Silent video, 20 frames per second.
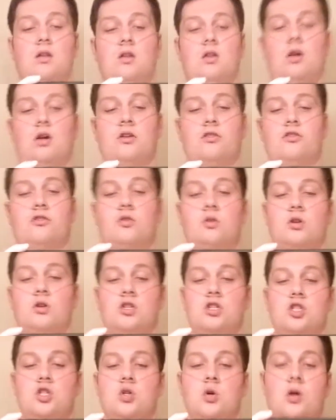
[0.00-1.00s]
long
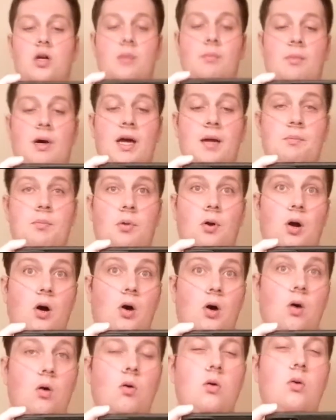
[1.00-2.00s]
story short, my
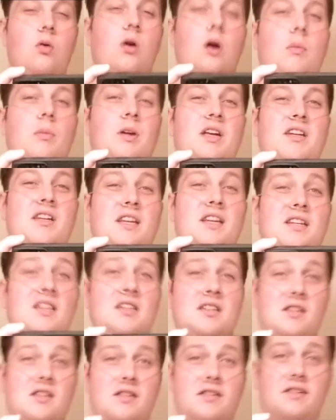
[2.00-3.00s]
bro who got me
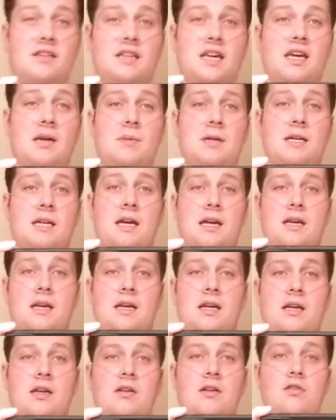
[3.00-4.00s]
addicted to this game again
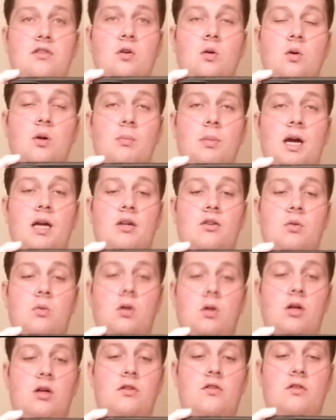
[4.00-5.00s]
is going back to
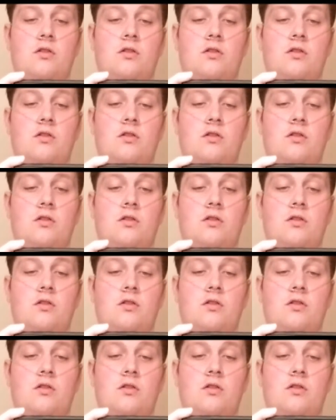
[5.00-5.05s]
work,